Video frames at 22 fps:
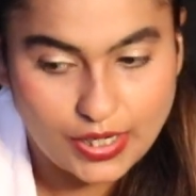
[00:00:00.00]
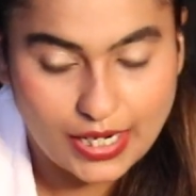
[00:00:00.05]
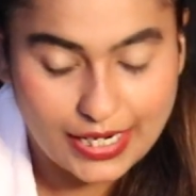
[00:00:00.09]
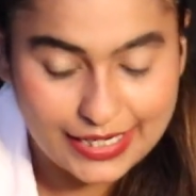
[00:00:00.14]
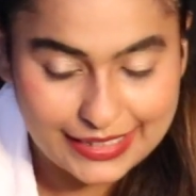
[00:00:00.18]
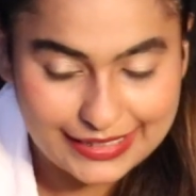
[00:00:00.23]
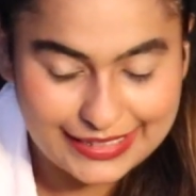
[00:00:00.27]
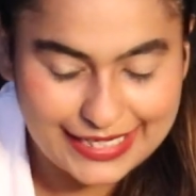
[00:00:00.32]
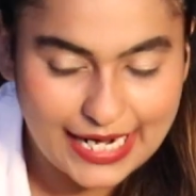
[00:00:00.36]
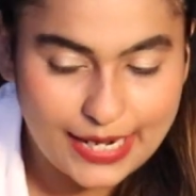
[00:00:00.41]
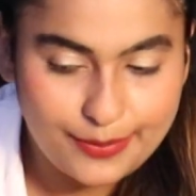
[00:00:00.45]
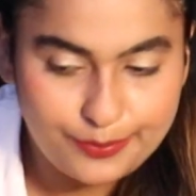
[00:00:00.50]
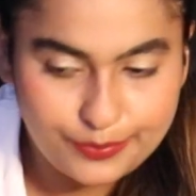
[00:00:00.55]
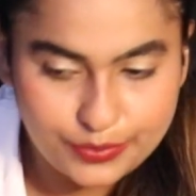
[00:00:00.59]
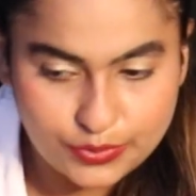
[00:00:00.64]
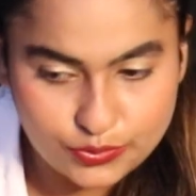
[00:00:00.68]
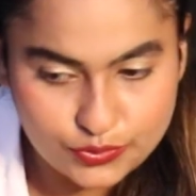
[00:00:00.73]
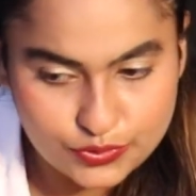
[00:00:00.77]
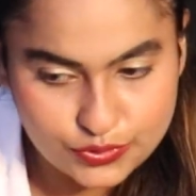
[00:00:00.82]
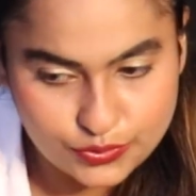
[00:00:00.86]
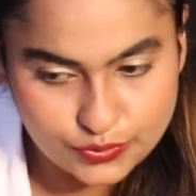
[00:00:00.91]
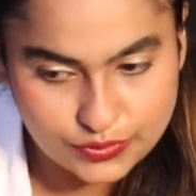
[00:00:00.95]
adapt
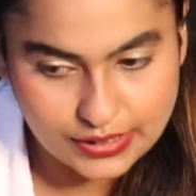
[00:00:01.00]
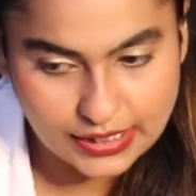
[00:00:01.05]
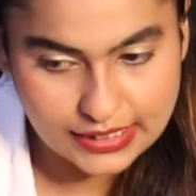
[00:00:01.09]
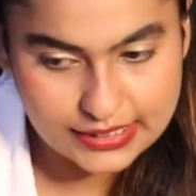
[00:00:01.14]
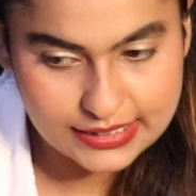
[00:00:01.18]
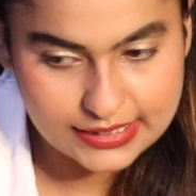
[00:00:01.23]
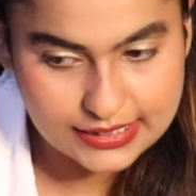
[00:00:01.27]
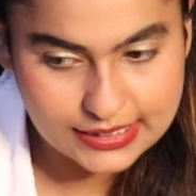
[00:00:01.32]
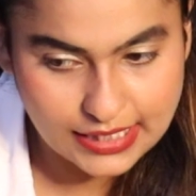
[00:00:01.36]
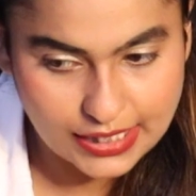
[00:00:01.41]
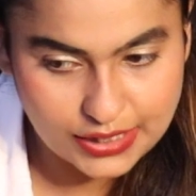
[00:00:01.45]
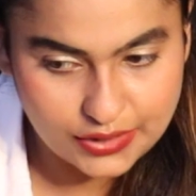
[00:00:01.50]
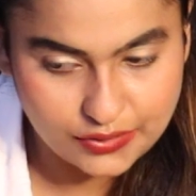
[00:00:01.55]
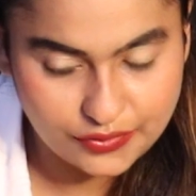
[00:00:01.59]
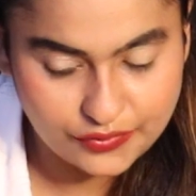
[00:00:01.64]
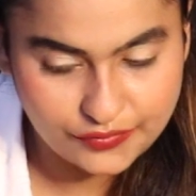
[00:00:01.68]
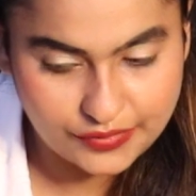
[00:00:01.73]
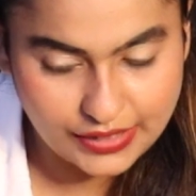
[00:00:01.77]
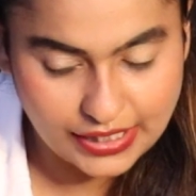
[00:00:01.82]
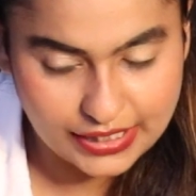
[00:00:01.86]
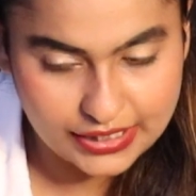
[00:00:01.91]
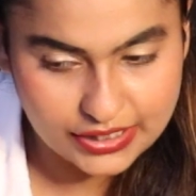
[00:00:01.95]
to, so that's kind
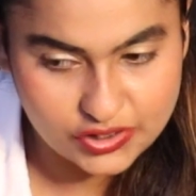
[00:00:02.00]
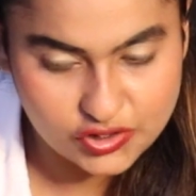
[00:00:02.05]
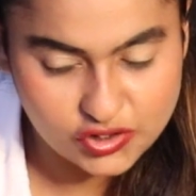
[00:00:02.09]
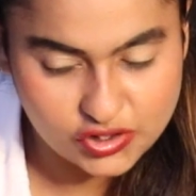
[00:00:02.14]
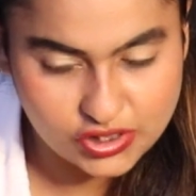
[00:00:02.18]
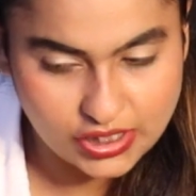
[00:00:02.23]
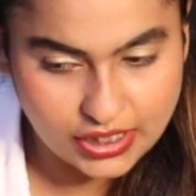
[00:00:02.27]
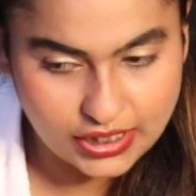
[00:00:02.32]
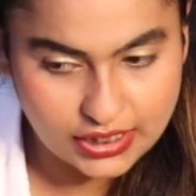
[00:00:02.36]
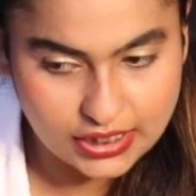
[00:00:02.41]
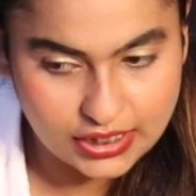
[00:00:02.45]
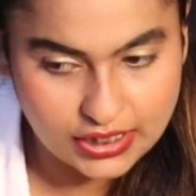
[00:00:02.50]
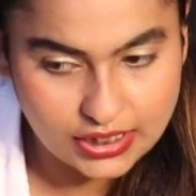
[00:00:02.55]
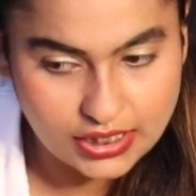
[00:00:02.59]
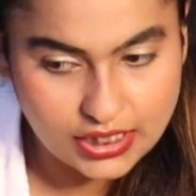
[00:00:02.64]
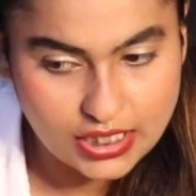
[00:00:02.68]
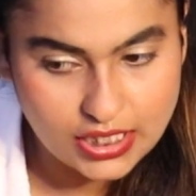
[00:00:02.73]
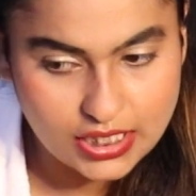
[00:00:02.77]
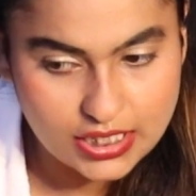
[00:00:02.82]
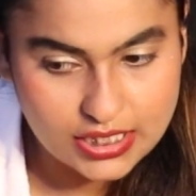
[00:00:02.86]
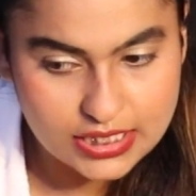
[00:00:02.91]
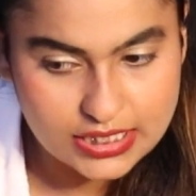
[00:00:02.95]
of getting shaky.